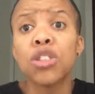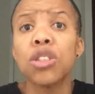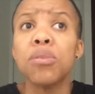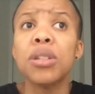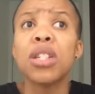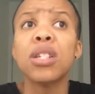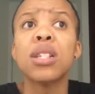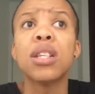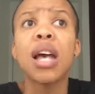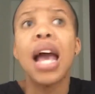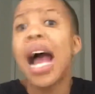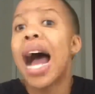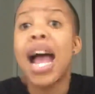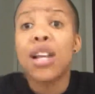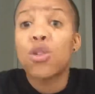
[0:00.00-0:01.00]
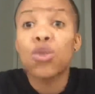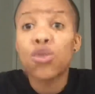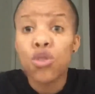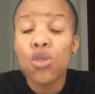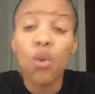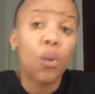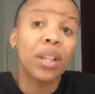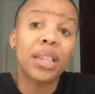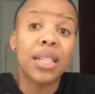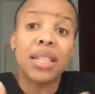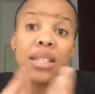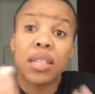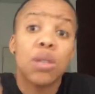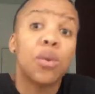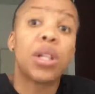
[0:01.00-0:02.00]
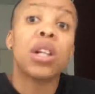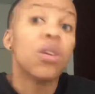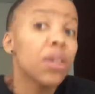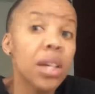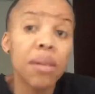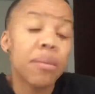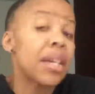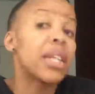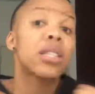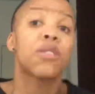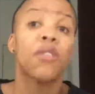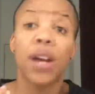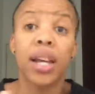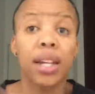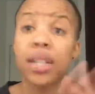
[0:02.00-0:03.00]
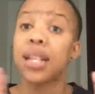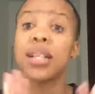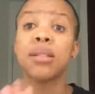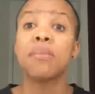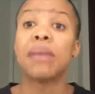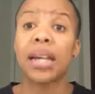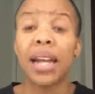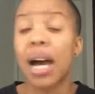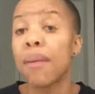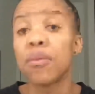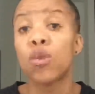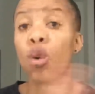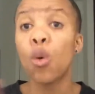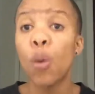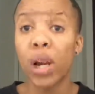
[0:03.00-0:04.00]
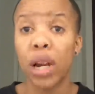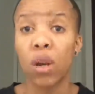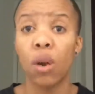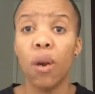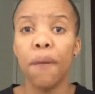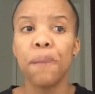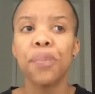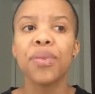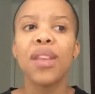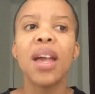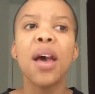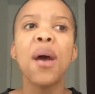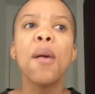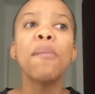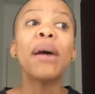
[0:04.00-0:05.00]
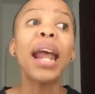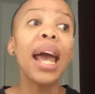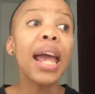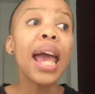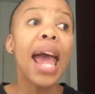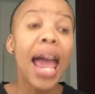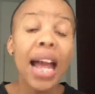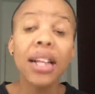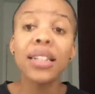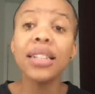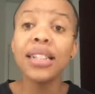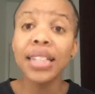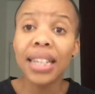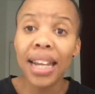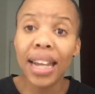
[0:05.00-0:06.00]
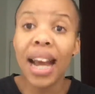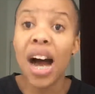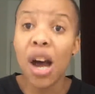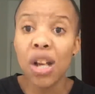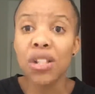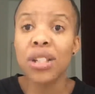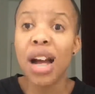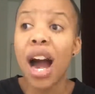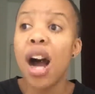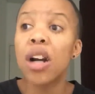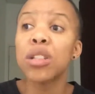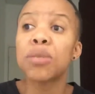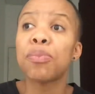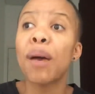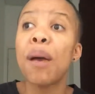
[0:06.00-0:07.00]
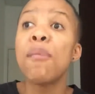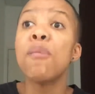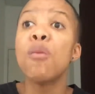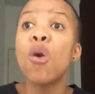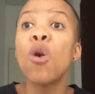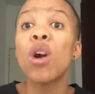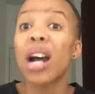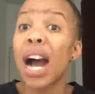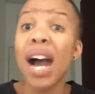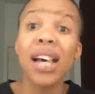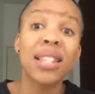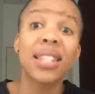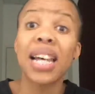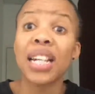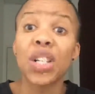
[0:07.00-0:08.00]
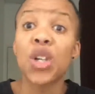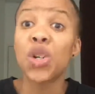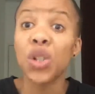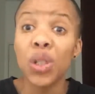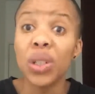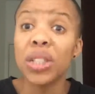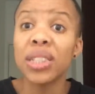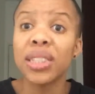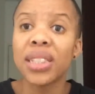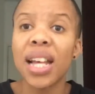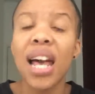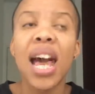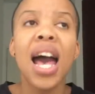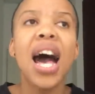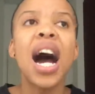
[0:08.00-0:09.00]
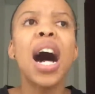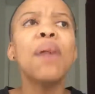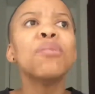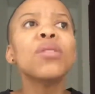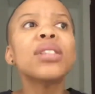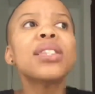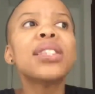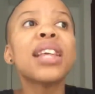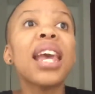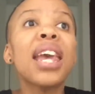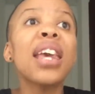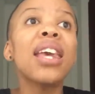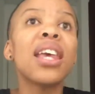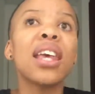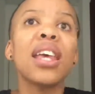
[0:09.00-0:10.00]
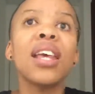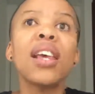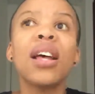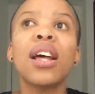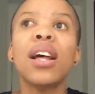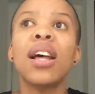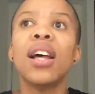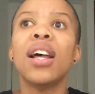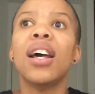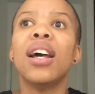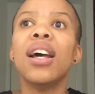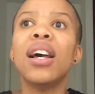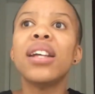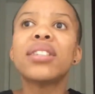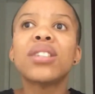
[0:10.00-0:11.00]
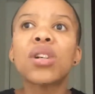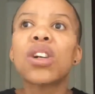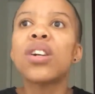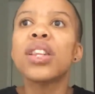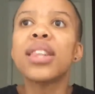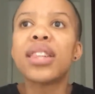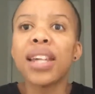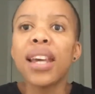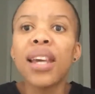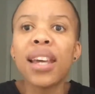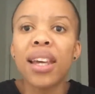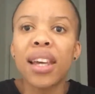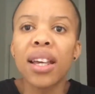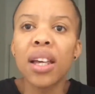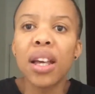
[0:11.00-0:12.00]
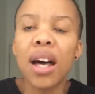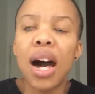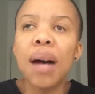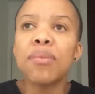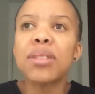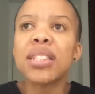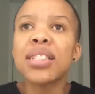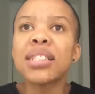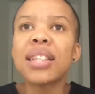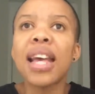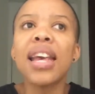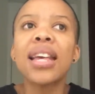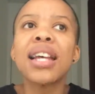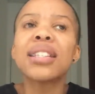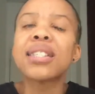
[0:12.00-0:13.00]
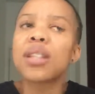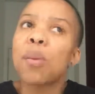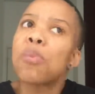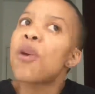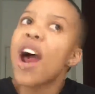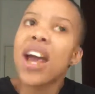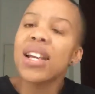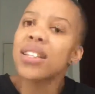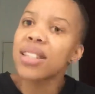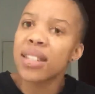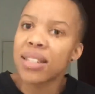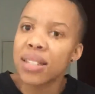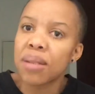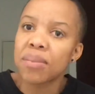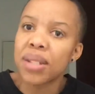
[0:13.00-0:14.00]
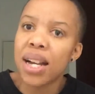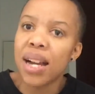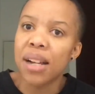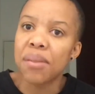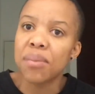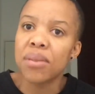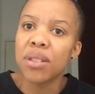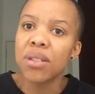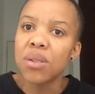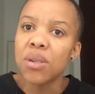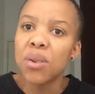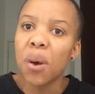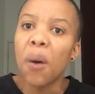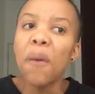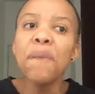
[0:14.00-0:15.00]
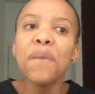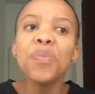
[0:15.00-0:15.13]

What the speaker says: you because I don't know what they see when they look at me. It's fine. It doesn't matter. I don't want to know. But I actually get asked out by more guys than girls. I'm not saying it's a good thing. I'm just saying it's surprising sometimes, you know?